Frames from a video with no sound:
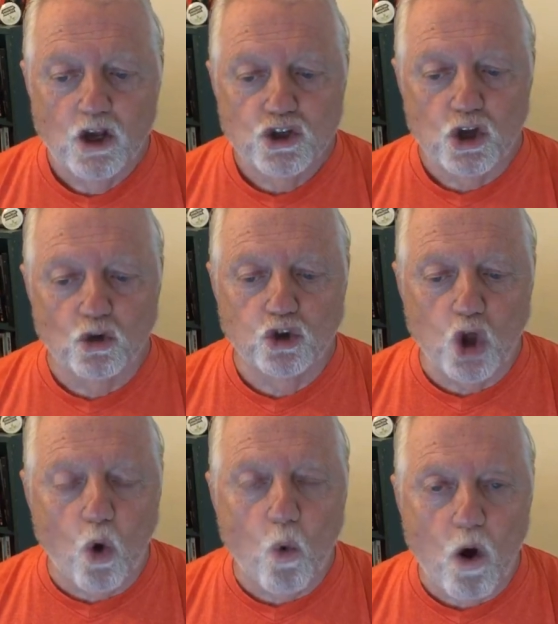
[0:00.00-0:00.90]
So
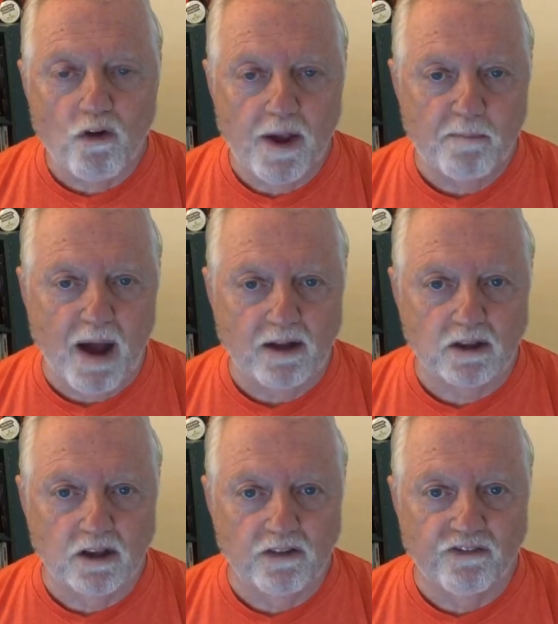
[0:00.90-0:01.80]
don't worry
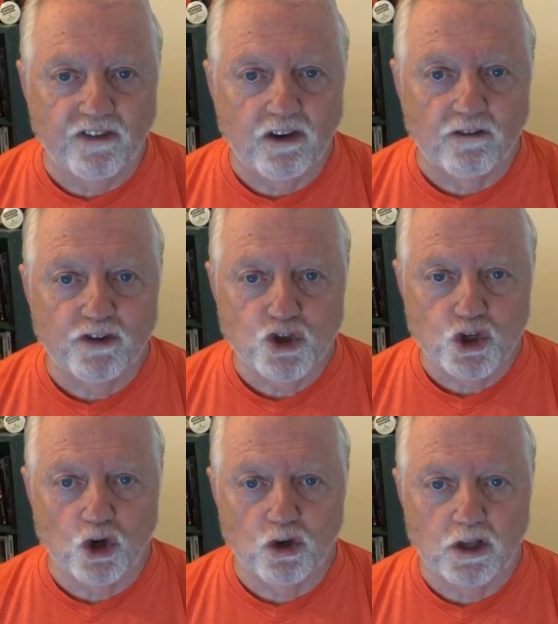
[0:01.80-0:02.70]
about the fear of
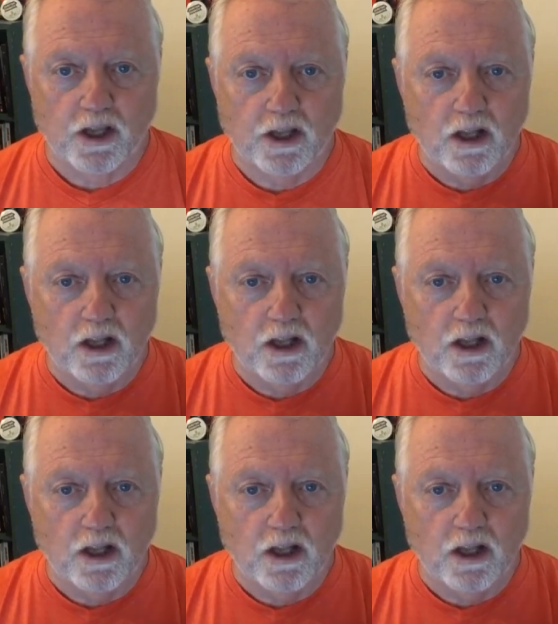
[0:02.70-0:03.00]
uncertainty.